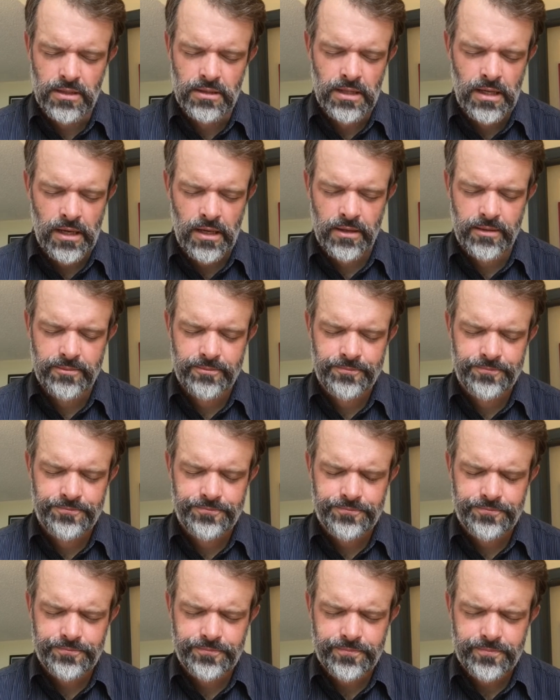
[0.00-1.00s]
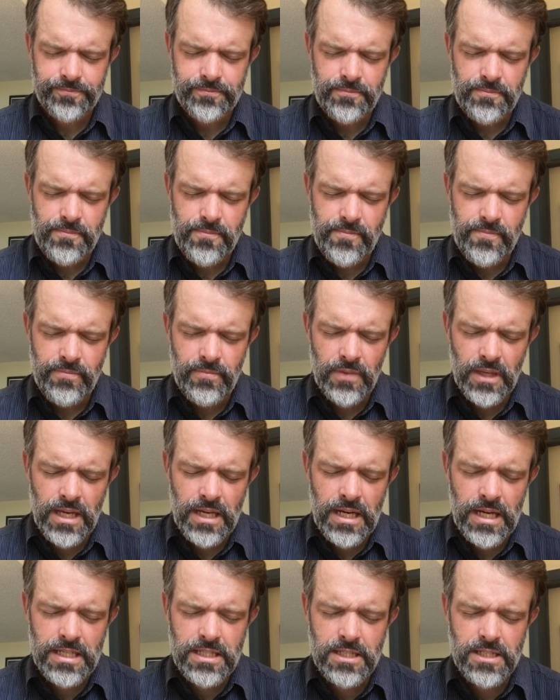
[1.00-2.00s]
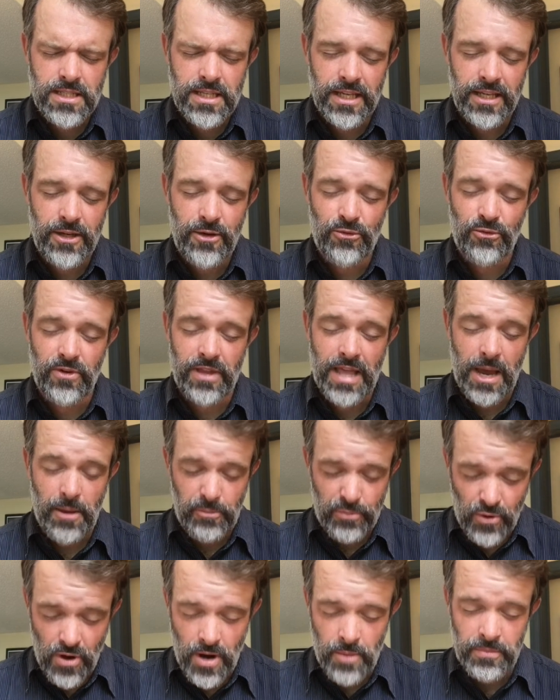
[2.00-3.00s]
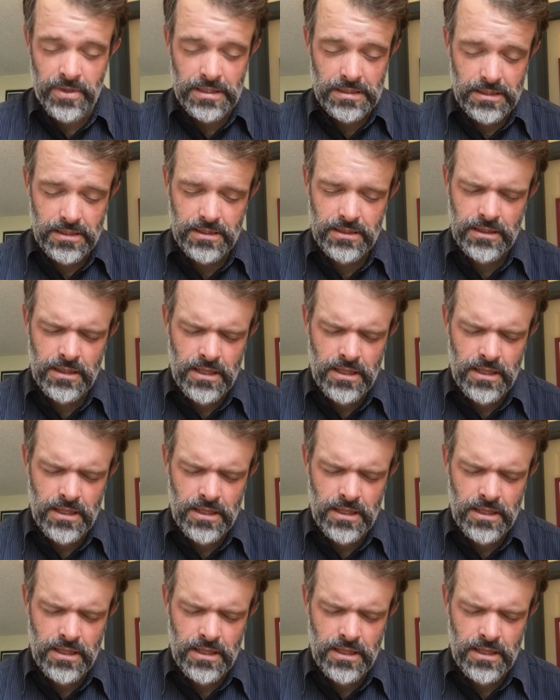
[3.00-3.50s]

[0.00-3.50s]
in that. And I just thank you for that promise.